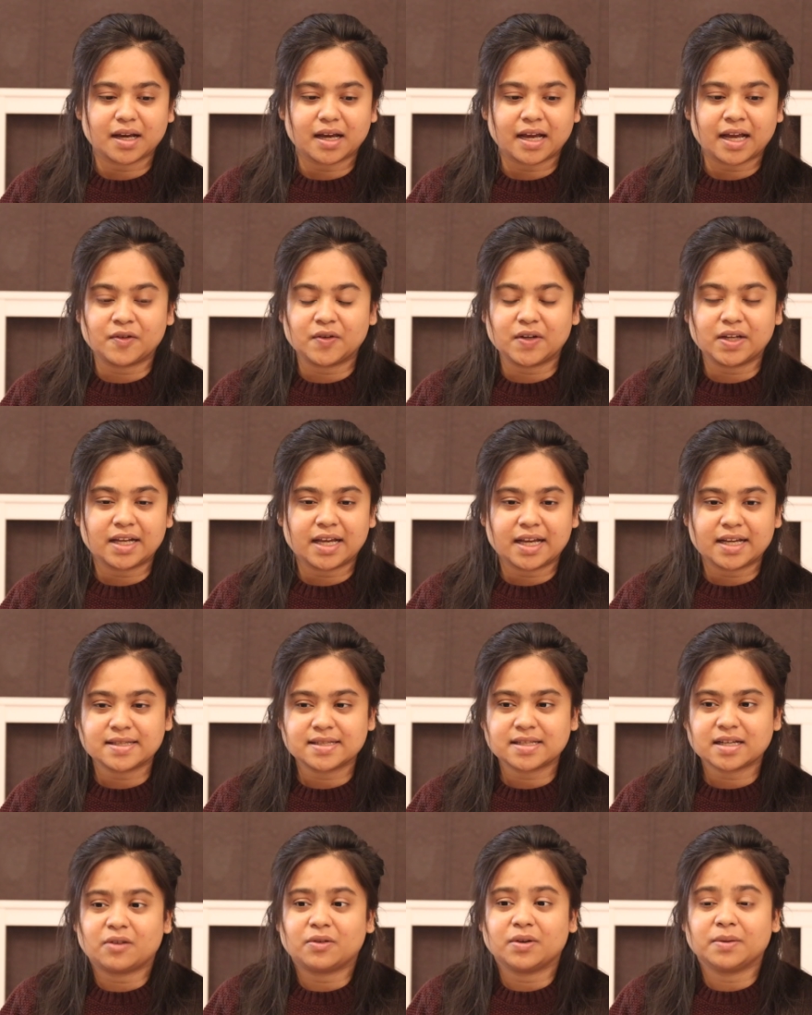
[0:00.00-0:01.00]
i
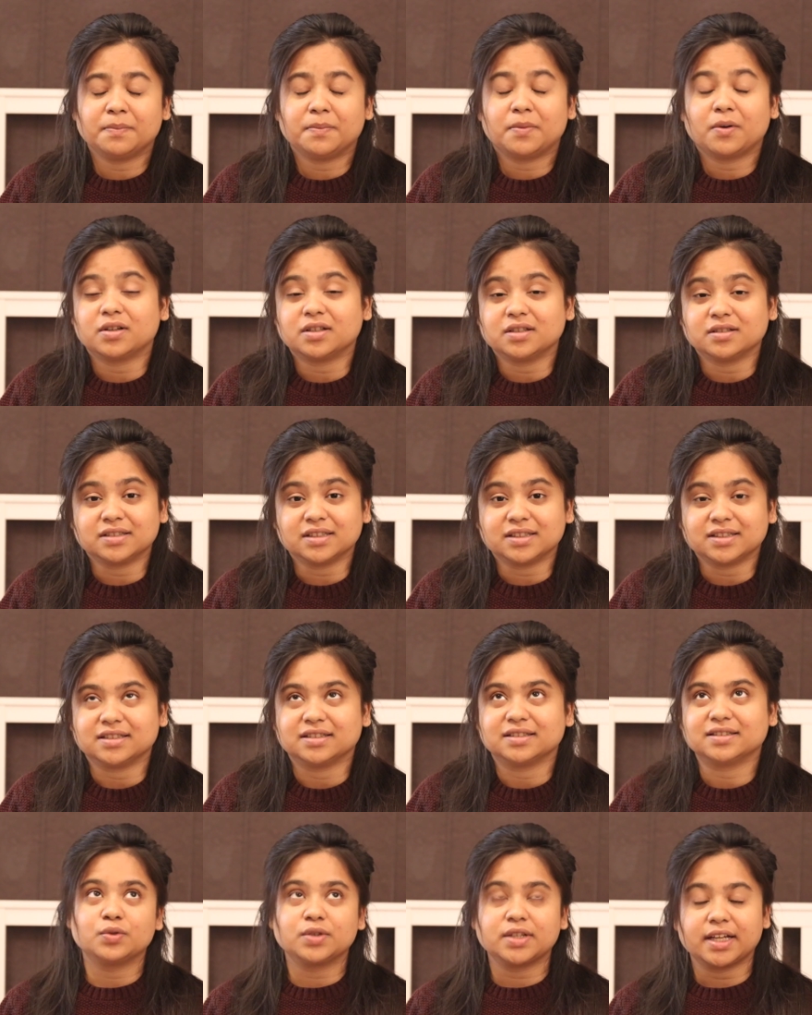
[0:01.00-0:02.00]
realized how important it
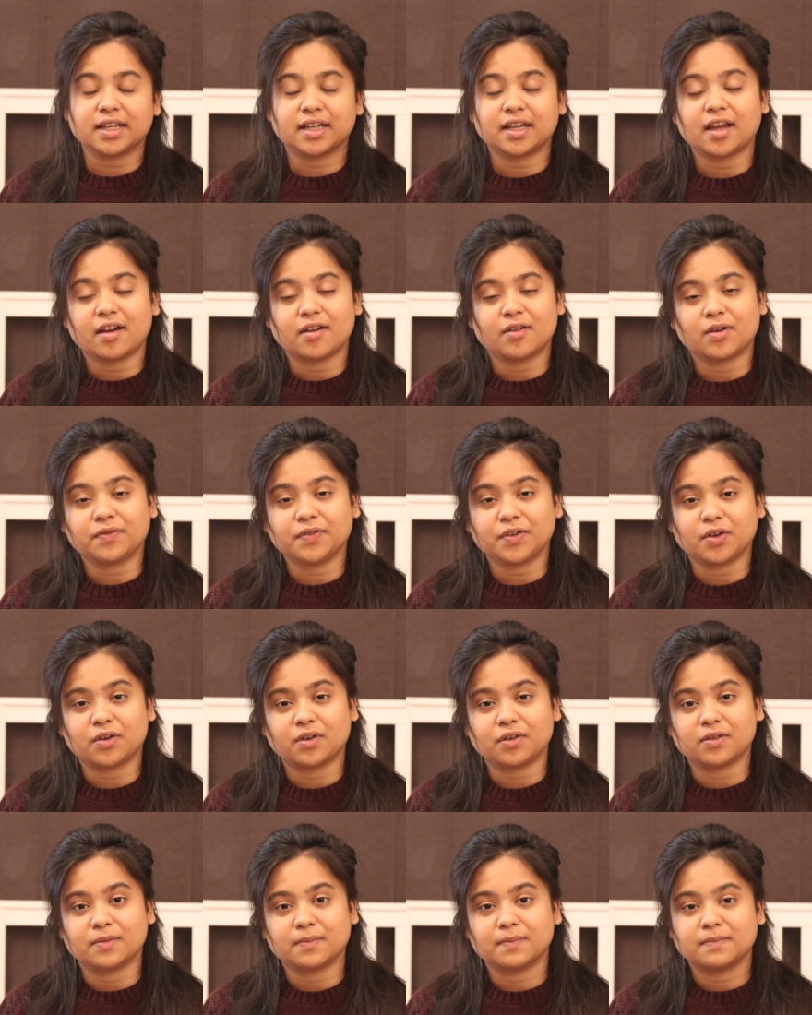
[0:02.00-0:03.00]
is to take care of
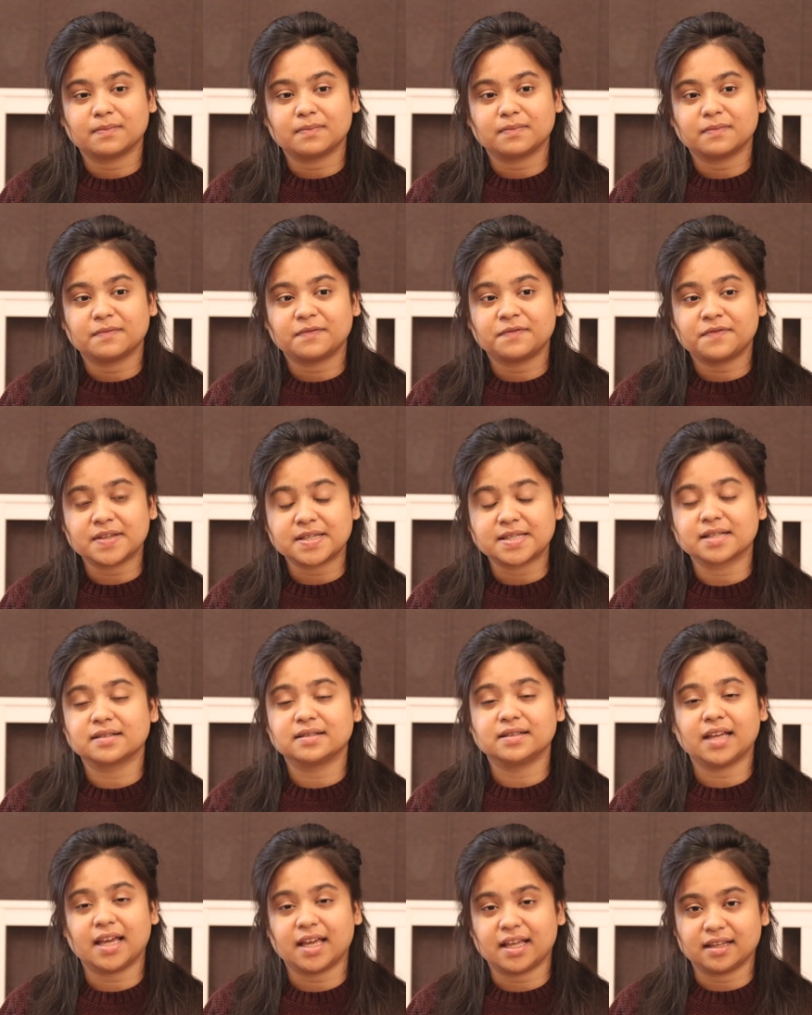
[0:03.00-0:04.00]
your
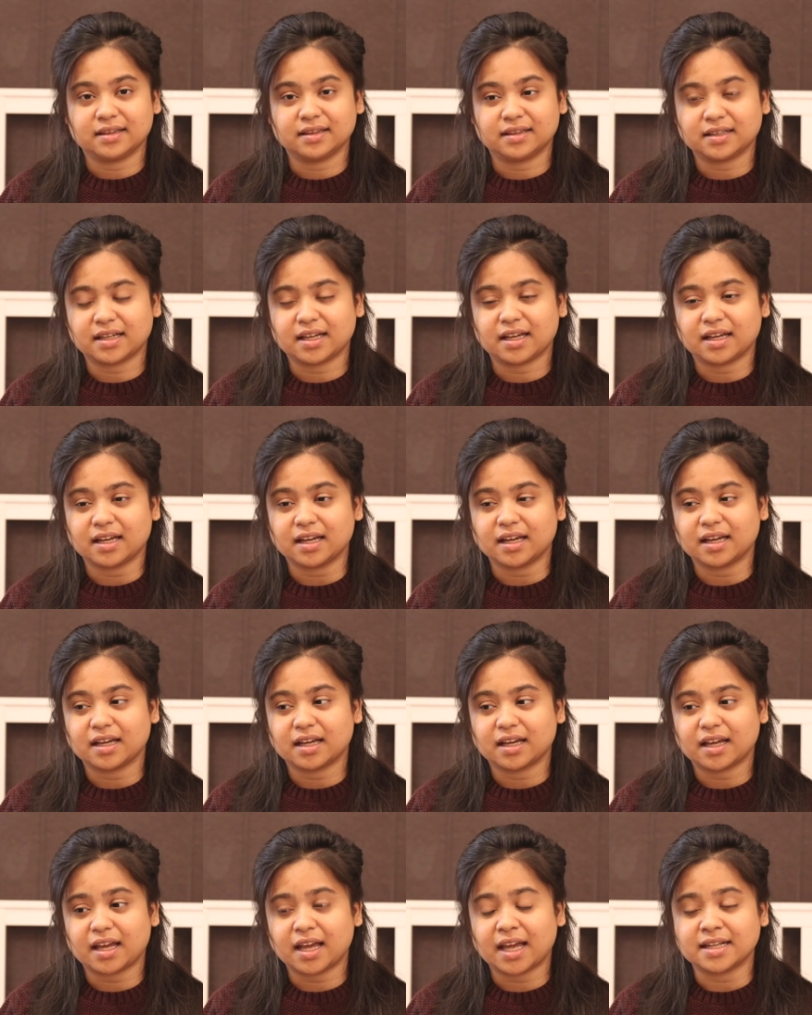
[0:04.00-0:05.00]
physical health
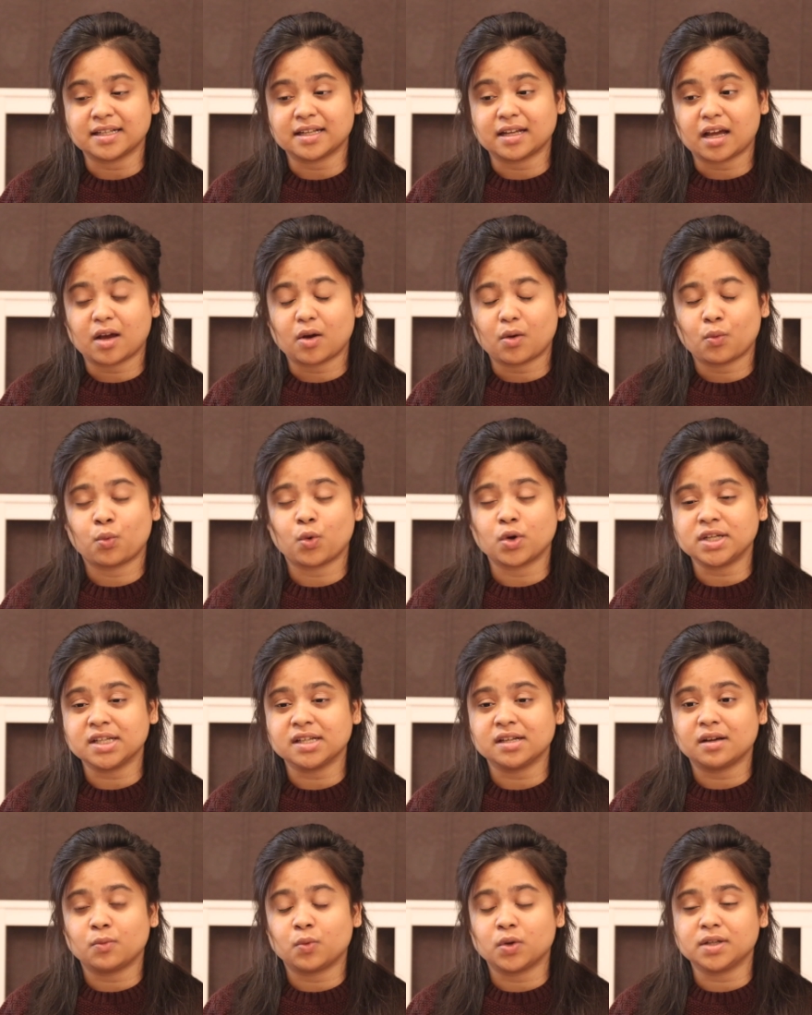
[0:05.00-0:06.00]
and what
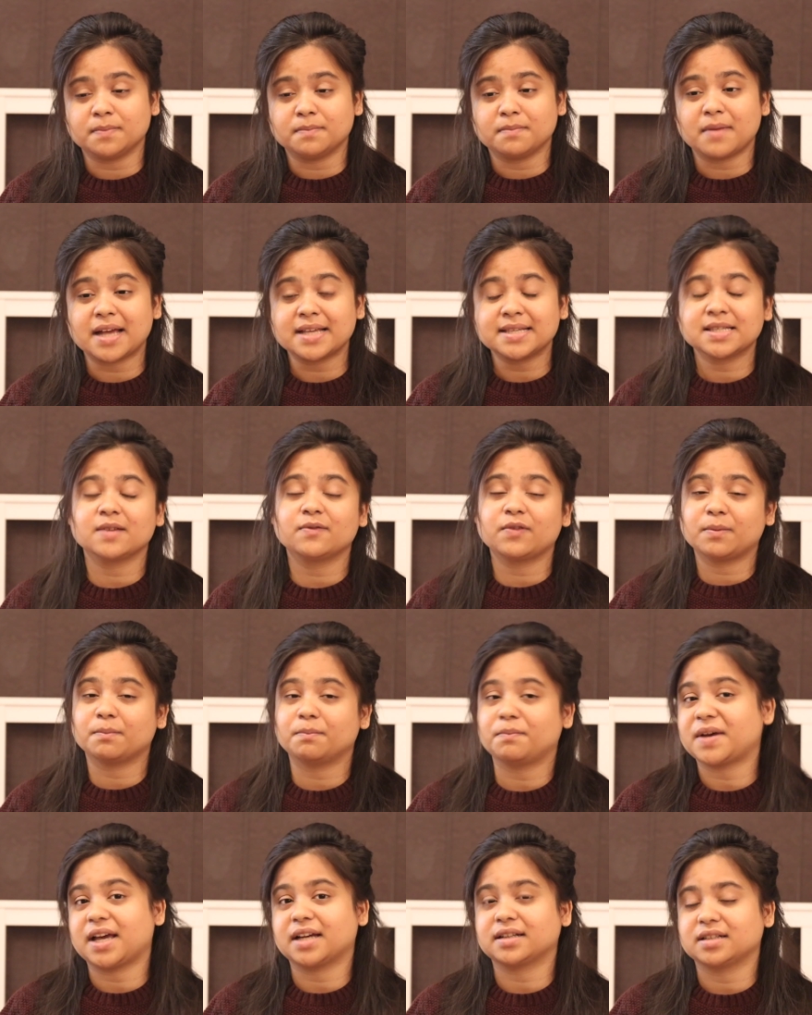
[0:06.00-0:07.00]
what a massive
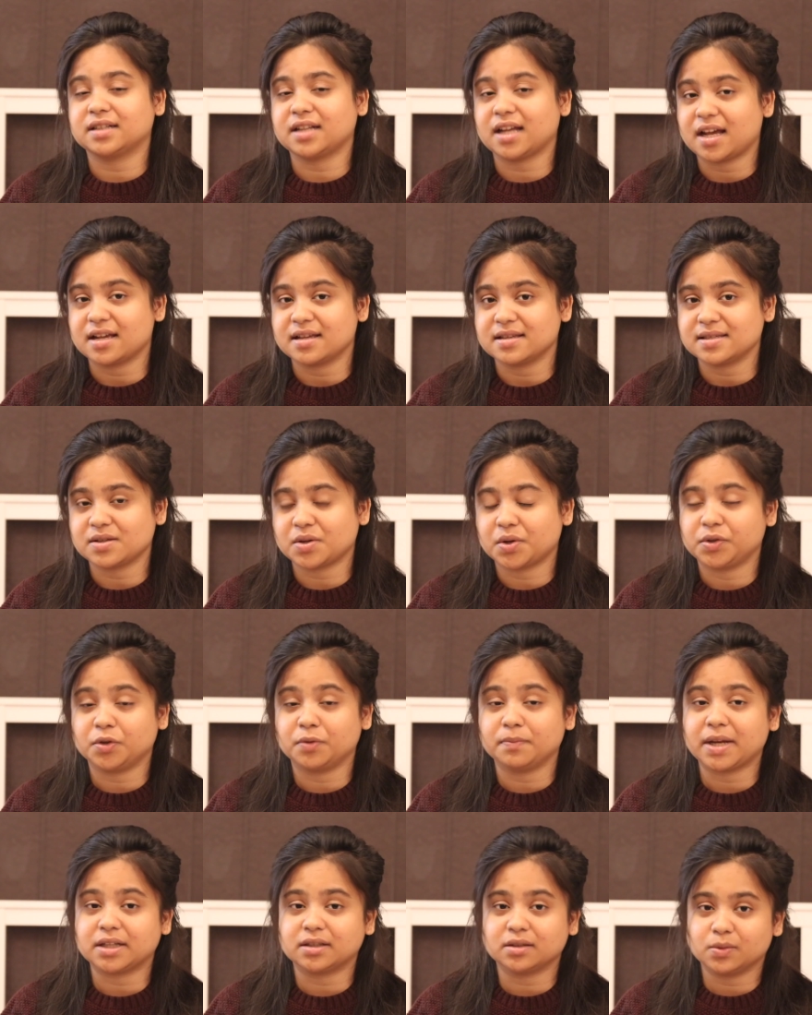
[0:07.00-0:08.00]
impact it has on
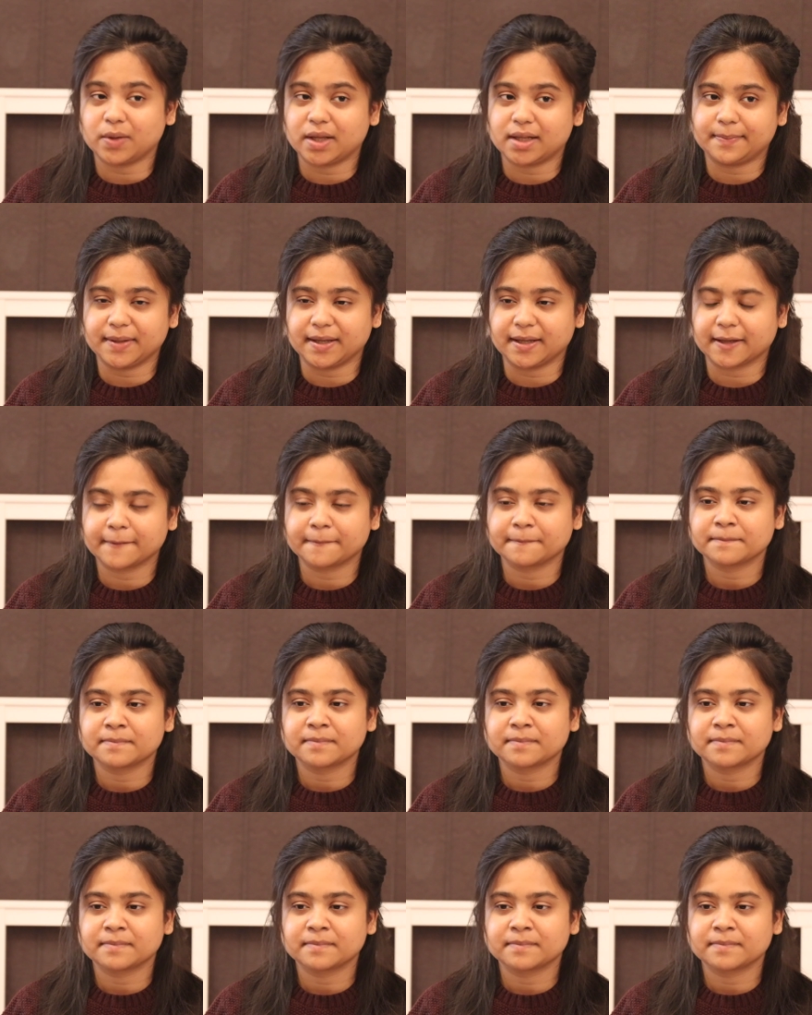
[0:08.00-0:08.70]
your mental well-being